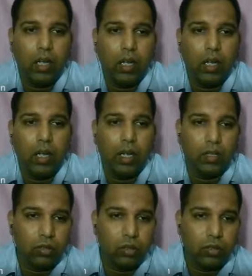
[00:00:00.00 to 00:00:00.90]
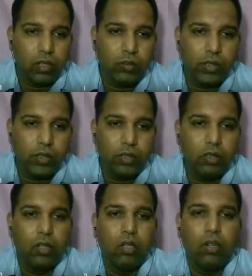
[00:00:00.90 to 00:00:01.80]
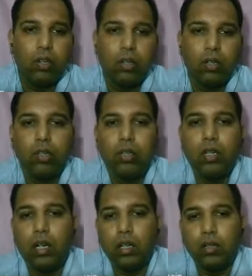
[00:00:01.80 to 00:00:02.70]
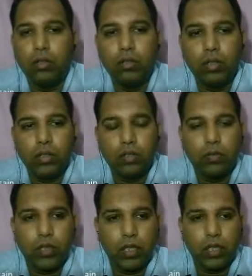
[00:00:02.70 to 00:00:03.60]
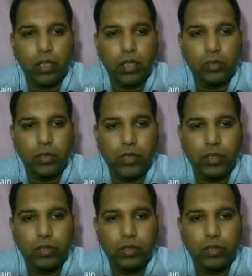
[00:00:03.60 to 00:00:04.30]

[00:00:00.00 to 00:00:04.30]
aerosol transmission, or unknown risk of transmission.